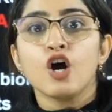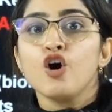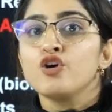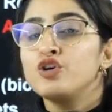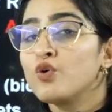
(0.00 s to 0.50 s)

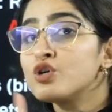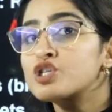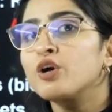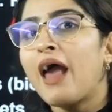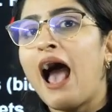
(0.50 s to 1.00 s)
You
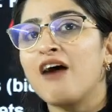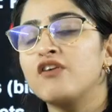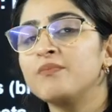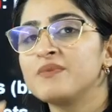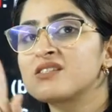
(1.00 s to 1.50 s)
should have
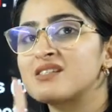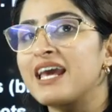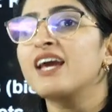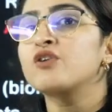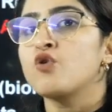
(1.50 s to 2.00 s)
a
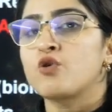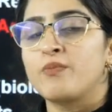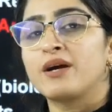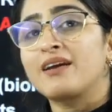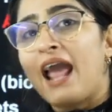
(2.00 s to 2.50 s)
mistake notebook,